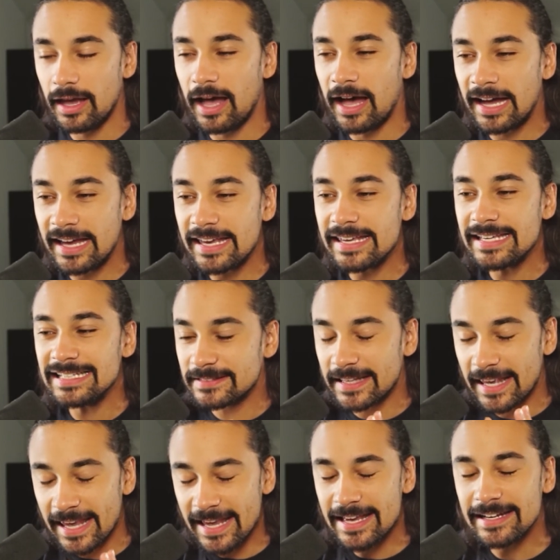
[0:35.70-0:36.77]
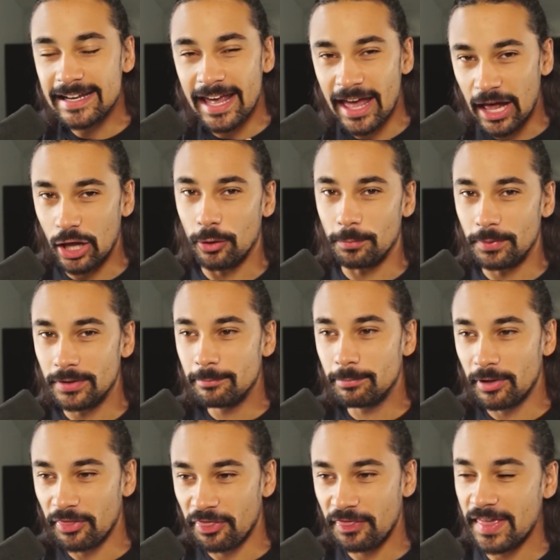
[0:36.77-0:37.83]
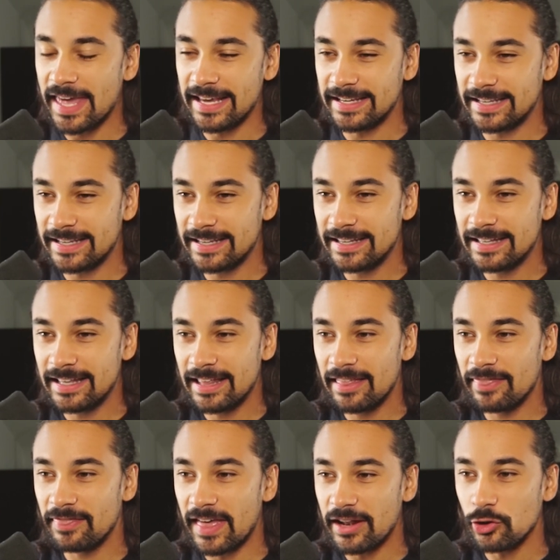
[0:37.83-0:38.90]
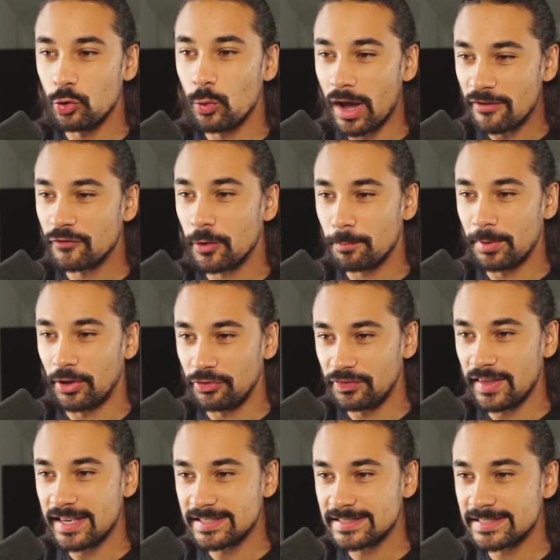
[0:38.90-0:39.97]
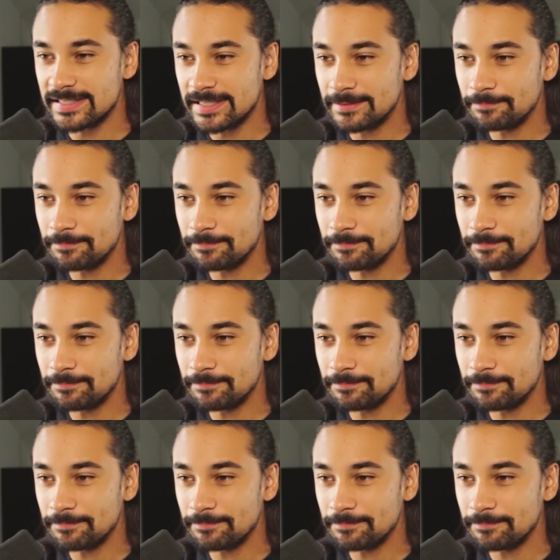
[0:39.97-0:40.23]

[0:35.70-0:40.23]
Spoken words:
I can't help but think that whoever built this